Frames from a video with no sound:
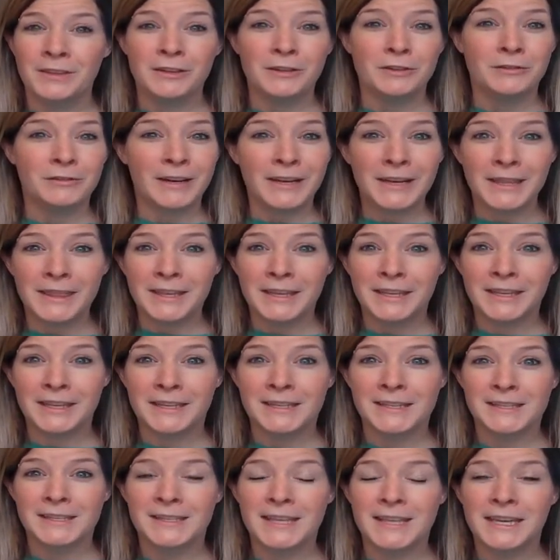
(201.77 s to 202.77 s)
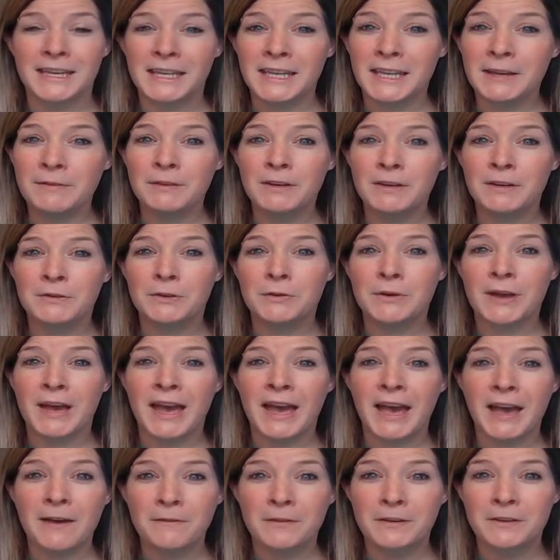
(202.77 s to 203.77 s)
The great thing is that even if you
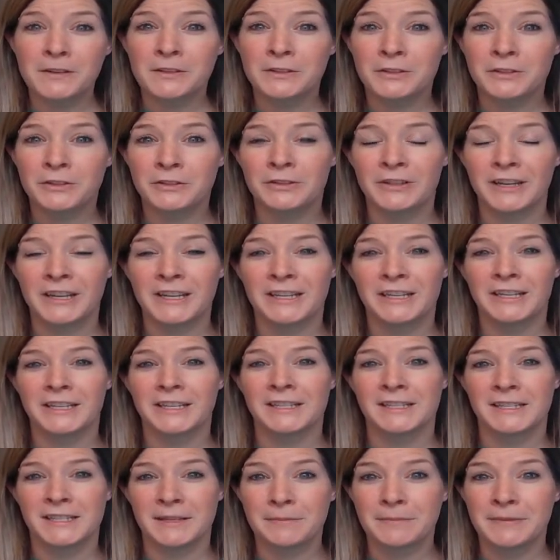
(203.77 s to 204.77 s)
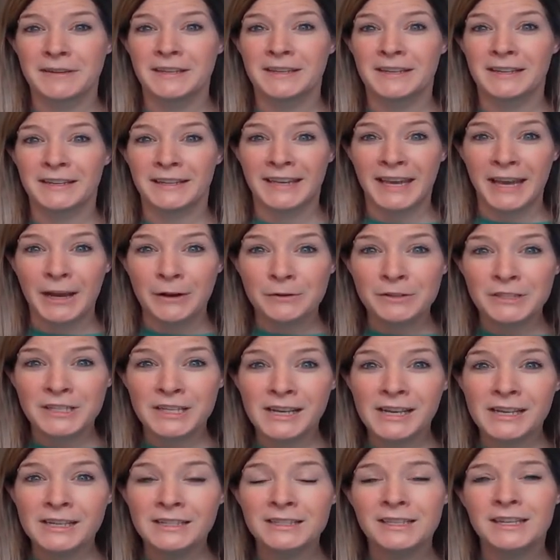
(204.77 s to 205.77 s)
haven't created a Simbi account
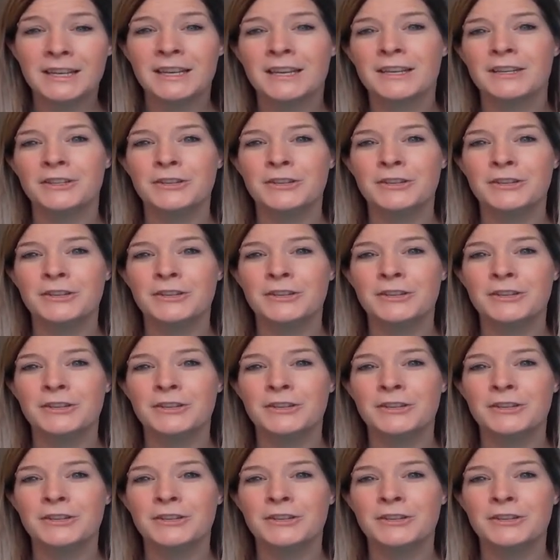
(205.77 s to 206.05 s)
yet,